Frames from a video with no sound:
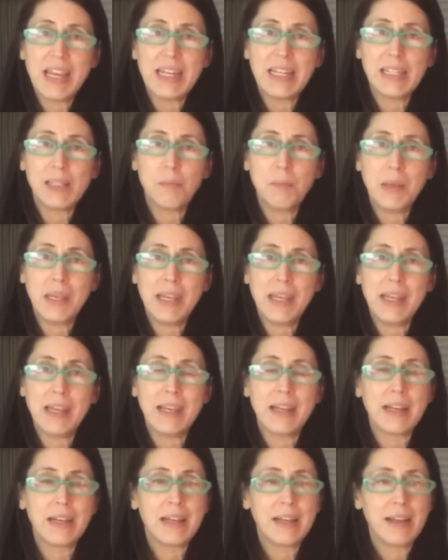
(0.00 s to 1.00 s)
in his
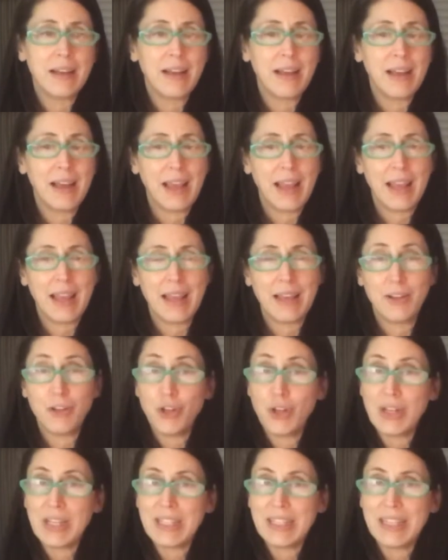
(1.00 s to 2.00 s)
beak, and
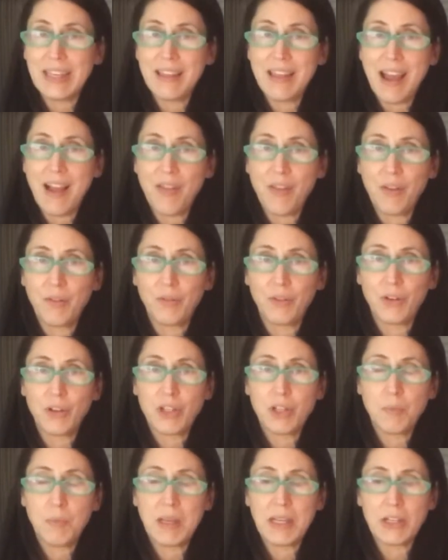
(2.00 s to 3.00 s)
you can see that in the
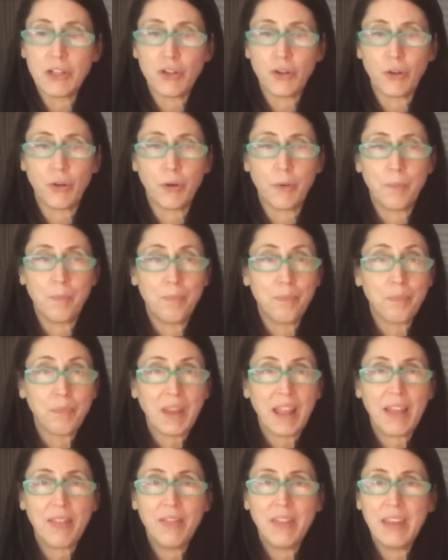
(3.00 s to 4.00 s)
first picture.
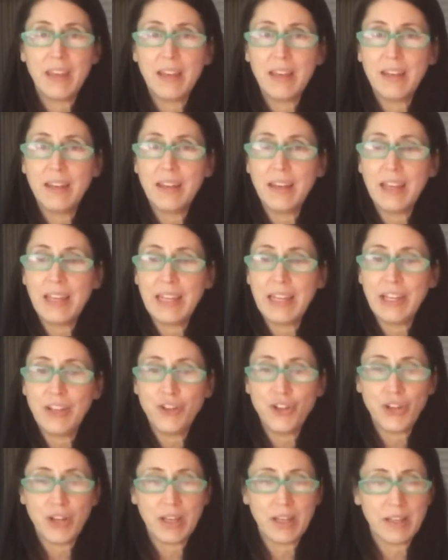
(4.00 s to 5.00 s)
Then he
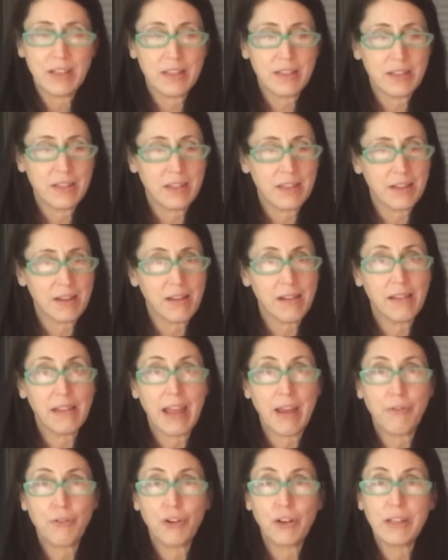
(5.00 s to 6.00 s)
just
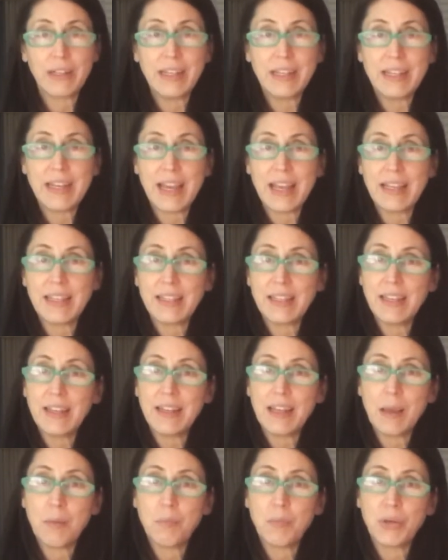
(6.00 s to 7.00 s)
cleverly takes it
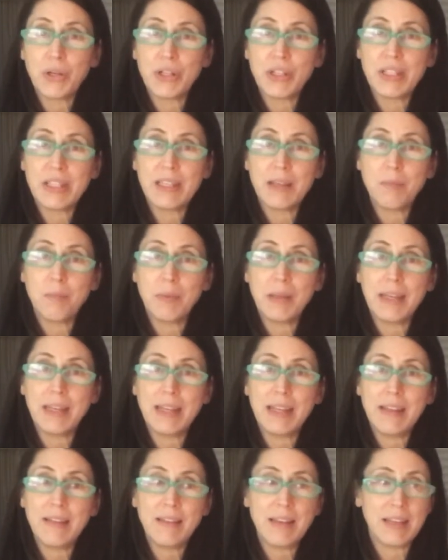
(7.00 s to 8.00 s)
and puts it
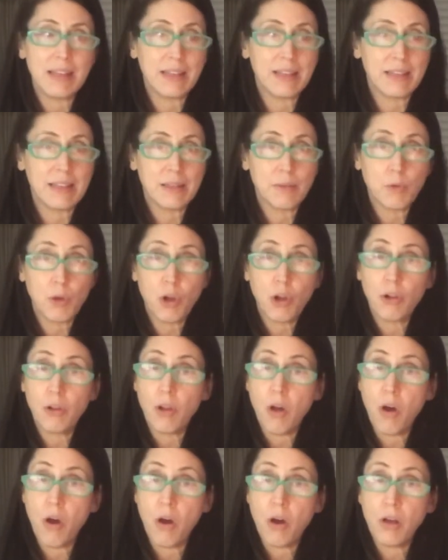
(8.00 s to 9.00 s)
beneath his
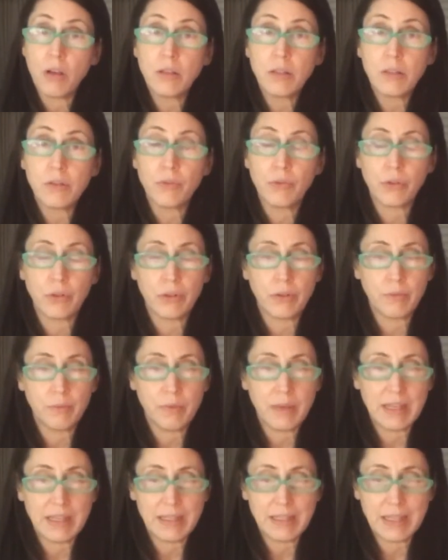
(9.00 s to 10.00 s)
claws, or
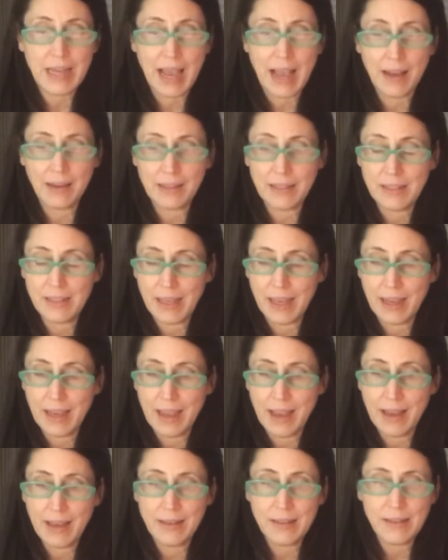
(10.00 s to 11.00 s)
his talons, I
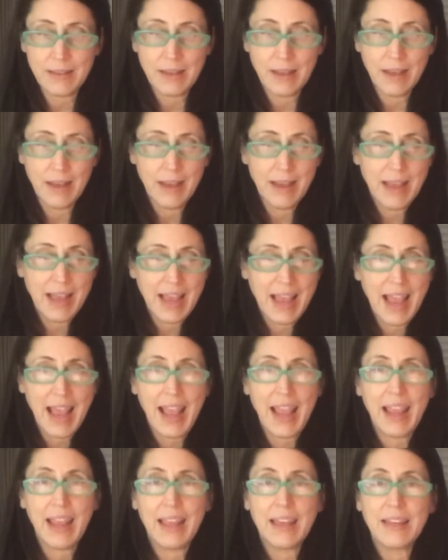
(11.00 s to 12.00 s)
guess,
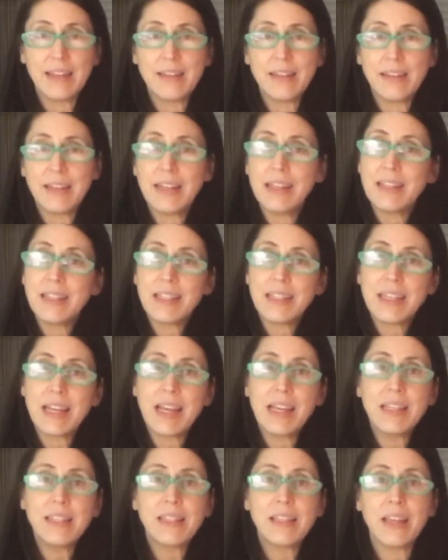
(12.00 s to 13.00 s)
and it
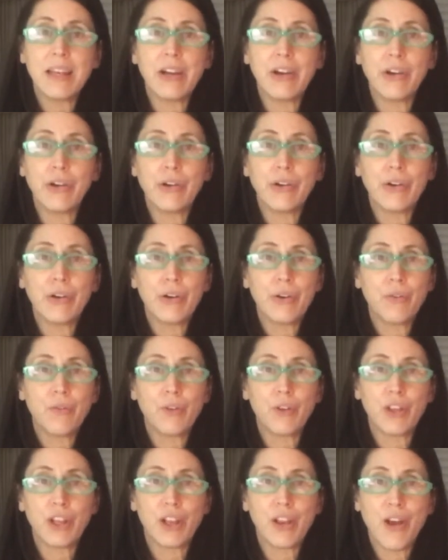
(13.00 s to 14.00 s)
stays there
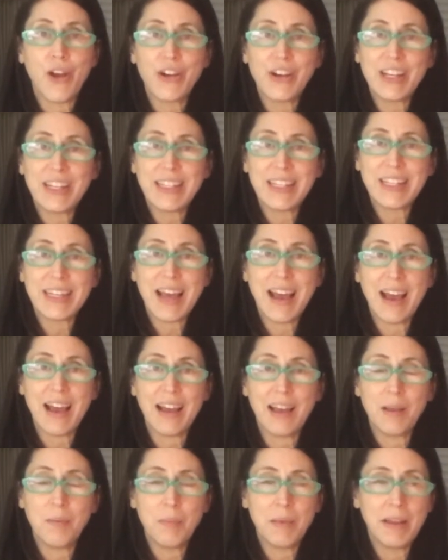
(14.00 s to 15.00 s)
for the longest
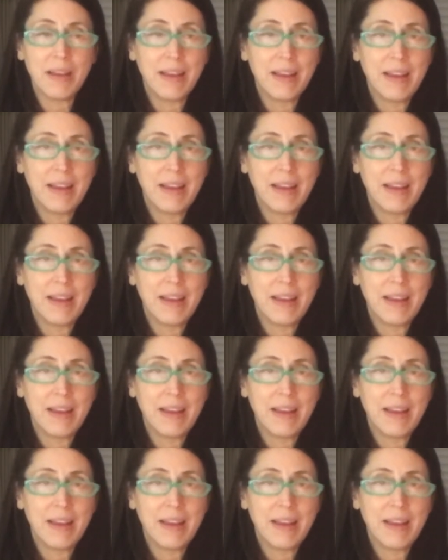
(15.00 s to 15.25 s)
time,